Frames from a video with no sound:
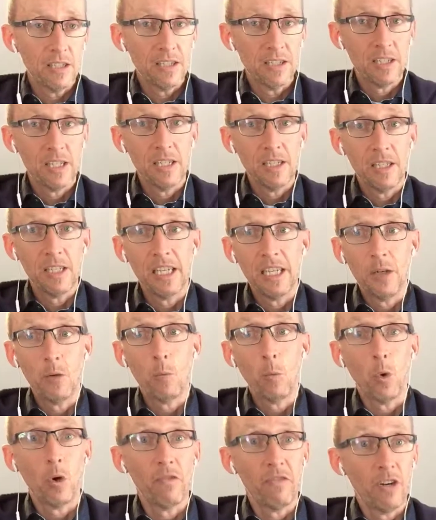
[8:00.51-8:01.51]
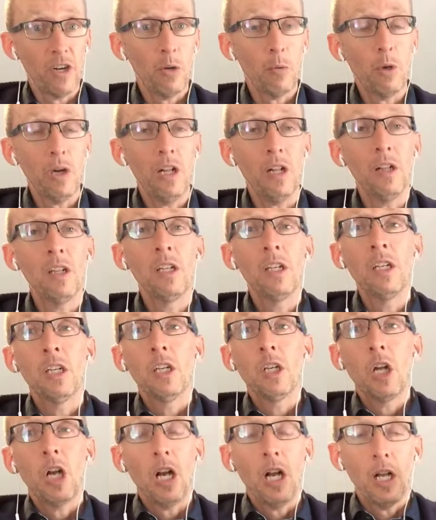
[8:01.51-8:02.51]
This can again work very well
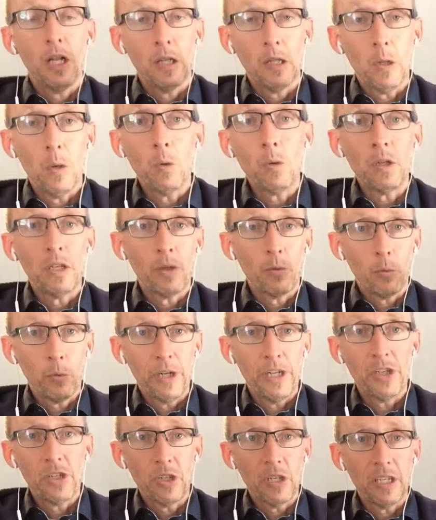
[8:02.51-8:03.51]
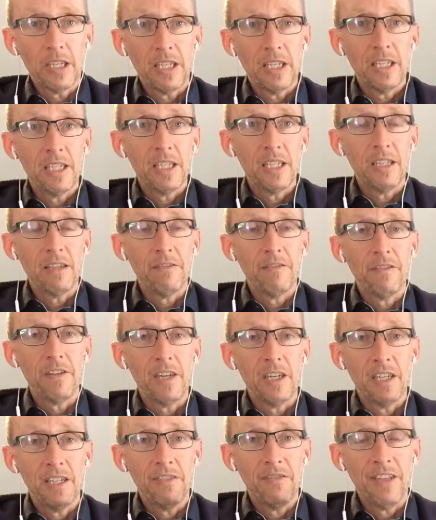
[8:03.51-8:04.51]
locally, regionally,
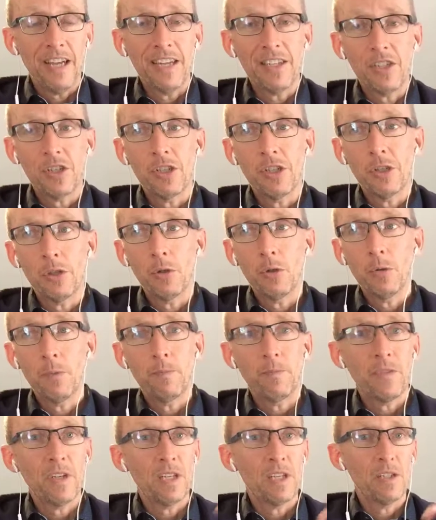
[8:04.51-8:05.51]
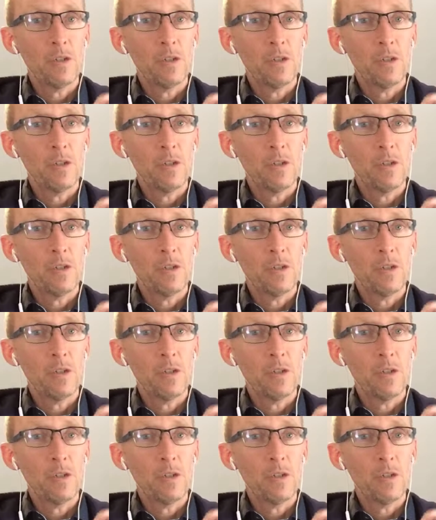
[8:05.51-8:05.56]
if that's you.